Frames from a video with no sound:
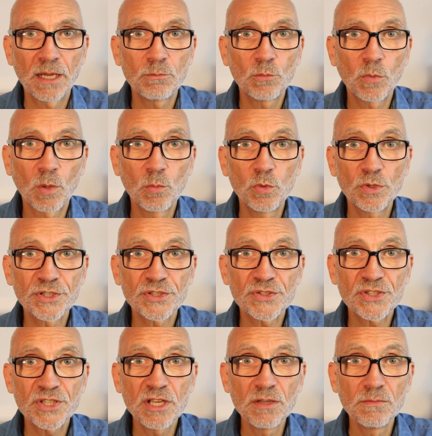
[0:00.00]
one would
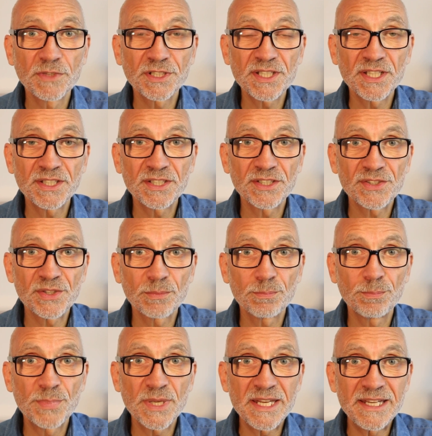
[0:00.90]
assume that it is
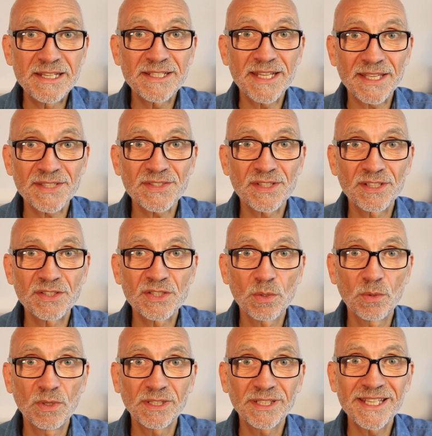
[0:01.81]
being tested
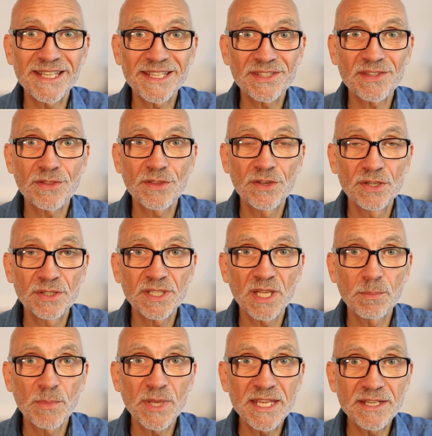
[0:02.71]
to at least
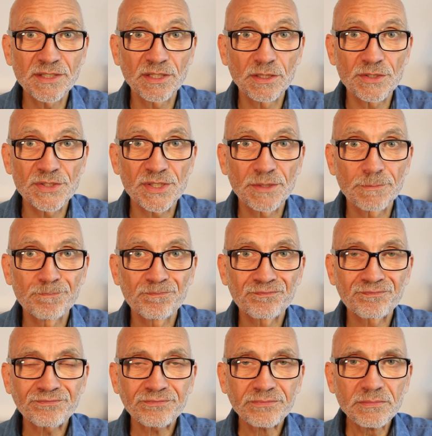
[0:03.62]
30 meters.
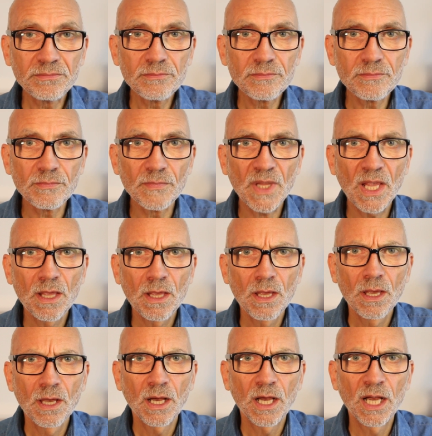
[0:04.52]

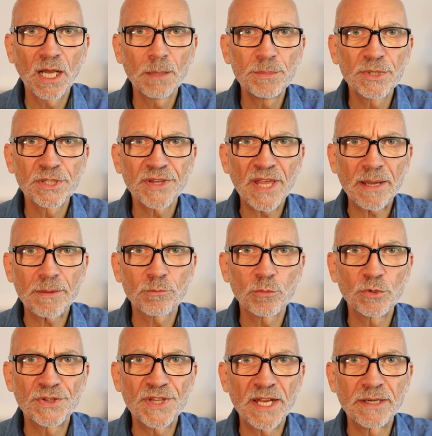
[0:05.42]
But that
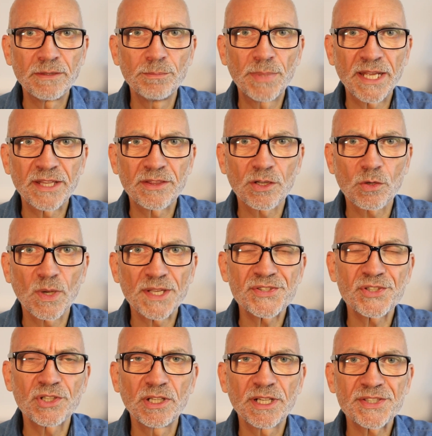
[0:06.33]
would then beg the
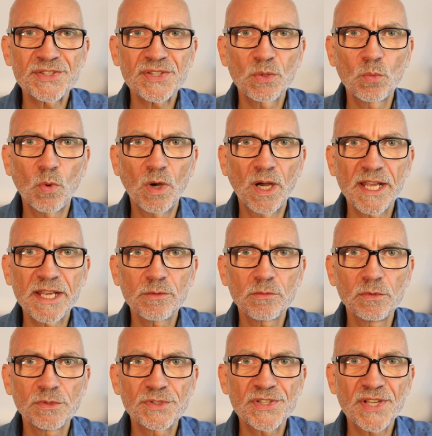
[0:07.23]
question as to why it
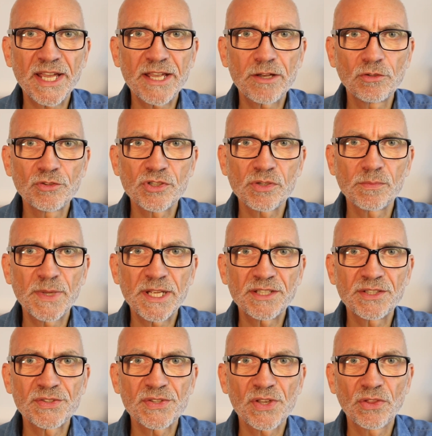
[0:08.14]
would say 100
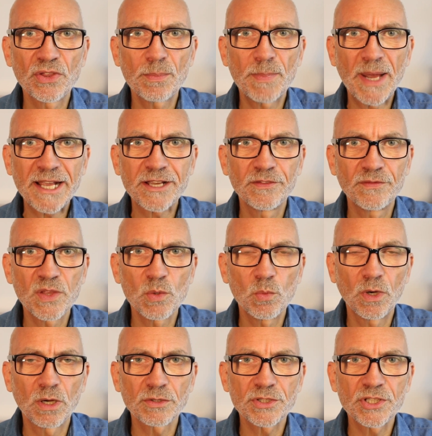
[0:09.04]
meters on the back of the
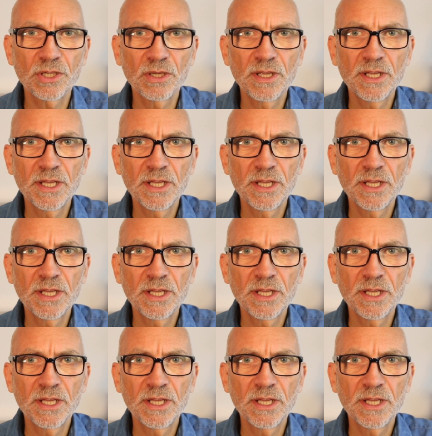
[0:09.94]
watch.